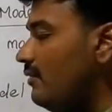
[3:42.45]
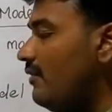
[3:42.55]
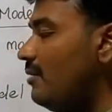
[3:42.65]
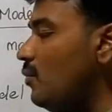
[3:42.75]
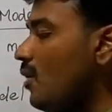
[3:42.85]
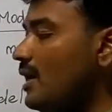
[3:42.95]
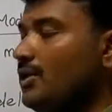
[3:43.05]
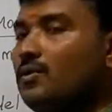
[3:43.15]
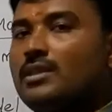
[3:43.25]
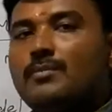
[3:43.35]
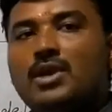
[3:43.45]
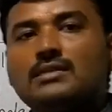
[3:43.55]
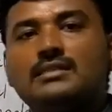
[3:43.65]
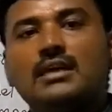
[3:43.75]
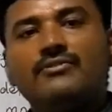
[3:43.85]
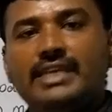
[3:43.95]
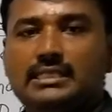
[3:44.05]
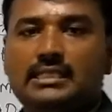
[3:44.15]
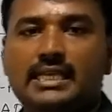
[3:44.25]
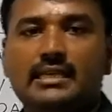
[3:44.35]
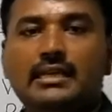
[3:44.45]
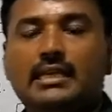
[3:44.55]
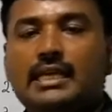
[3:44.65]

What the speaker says: we will move on to the process of testing.